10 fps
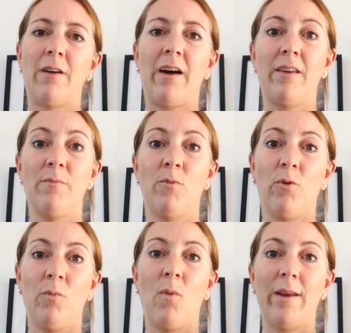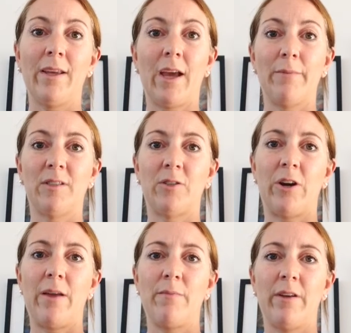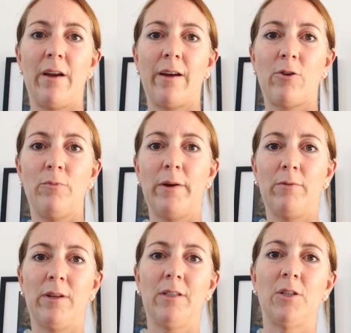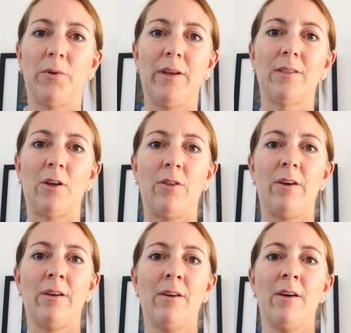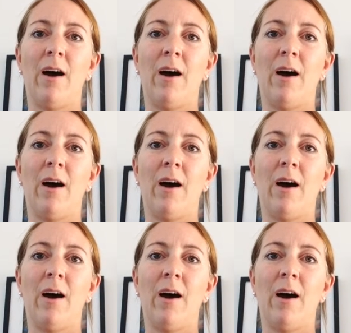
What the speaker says: are there more than one income stream that I could build into it so that